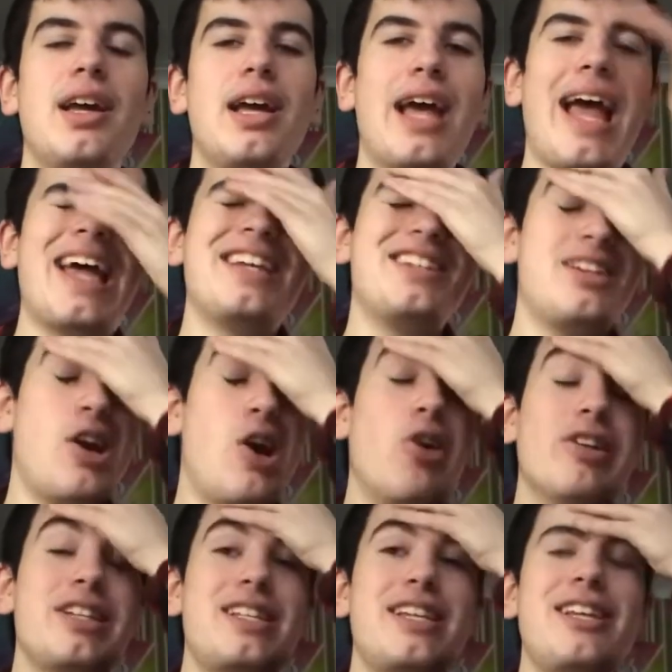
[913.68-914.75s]
And
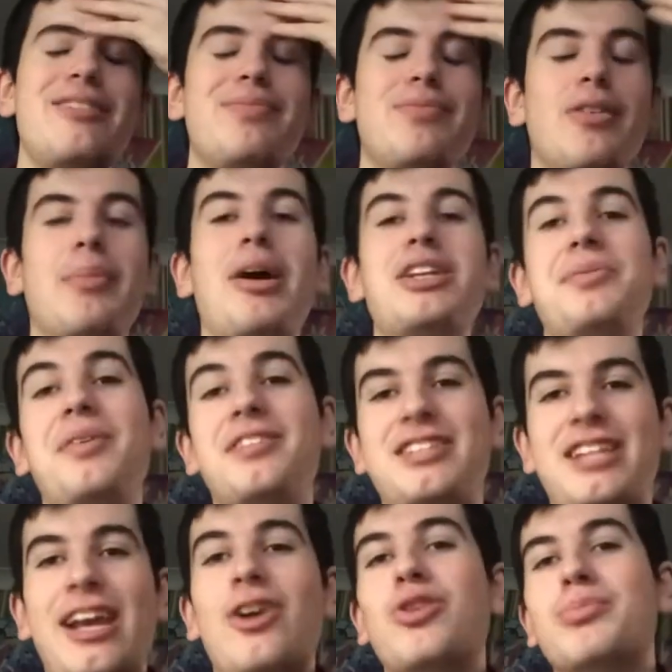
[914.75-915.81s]
honestly, reminds me of
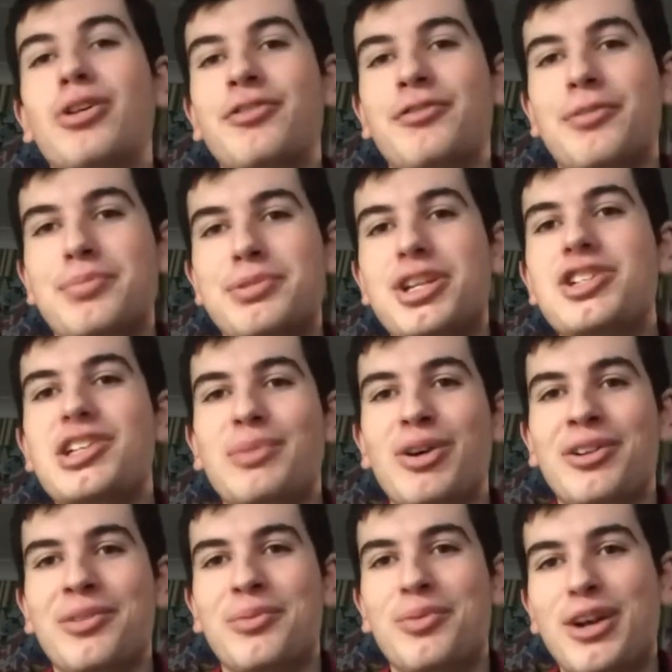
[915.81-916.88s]
Tailmon from
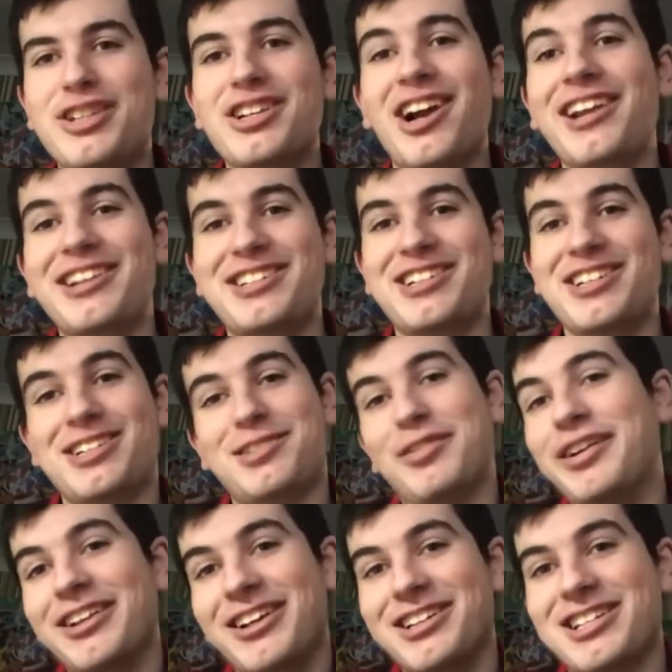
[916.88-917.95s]
Digimon, which I just
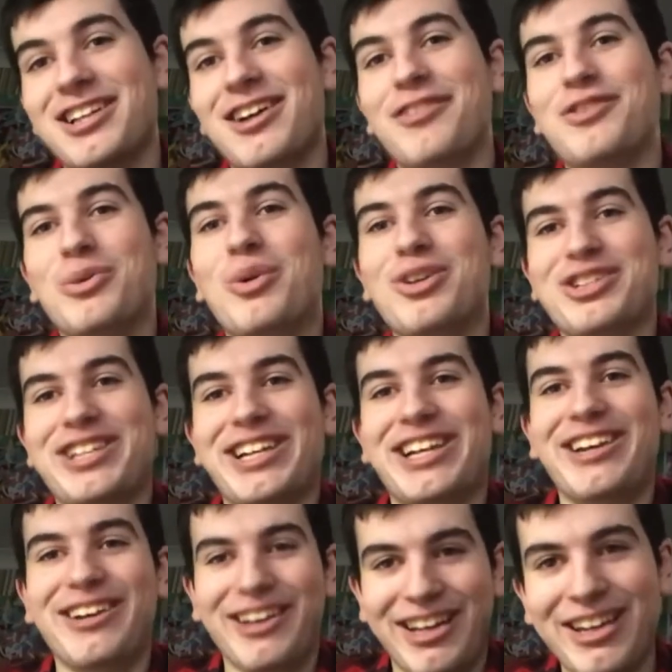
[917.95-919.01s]
realised after watching
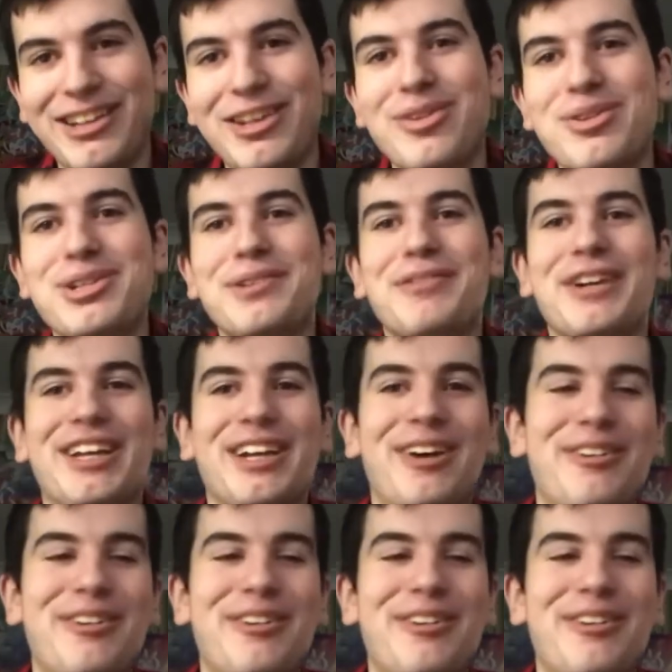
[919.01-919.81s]
a YouTube video.